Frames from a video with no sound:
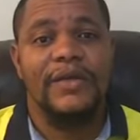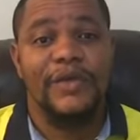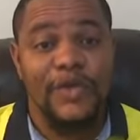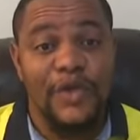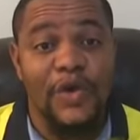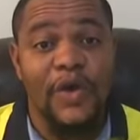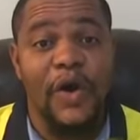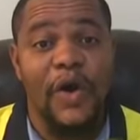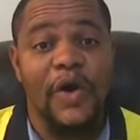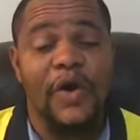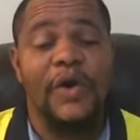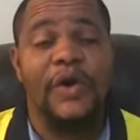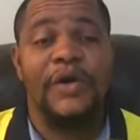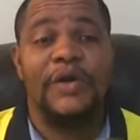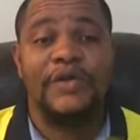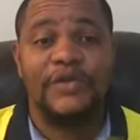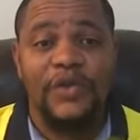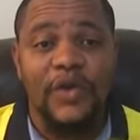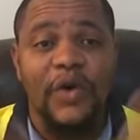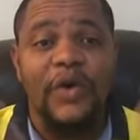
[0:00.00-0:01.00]
You know?
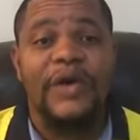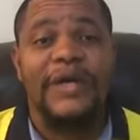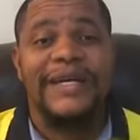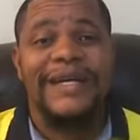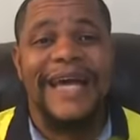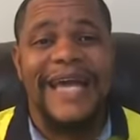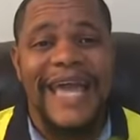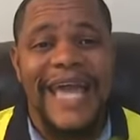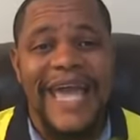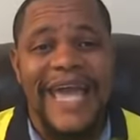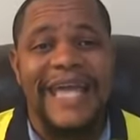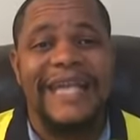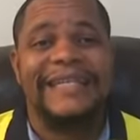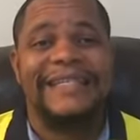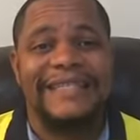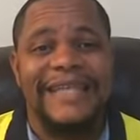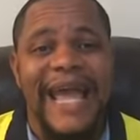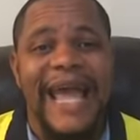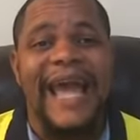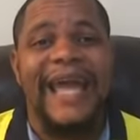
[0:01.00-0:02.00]
So
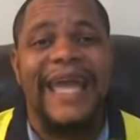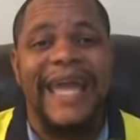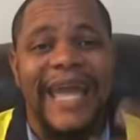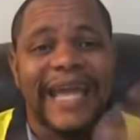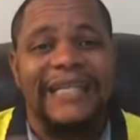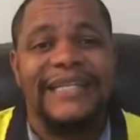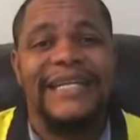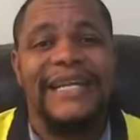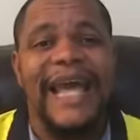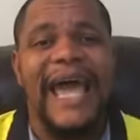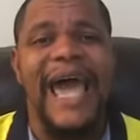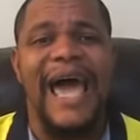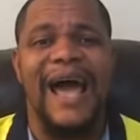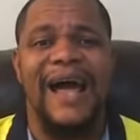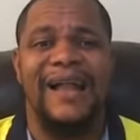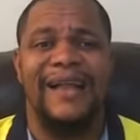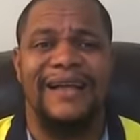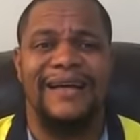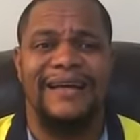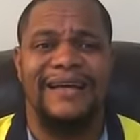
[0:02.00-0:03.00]
they're catching
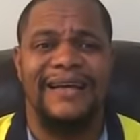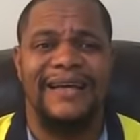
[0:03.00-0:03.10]
hell.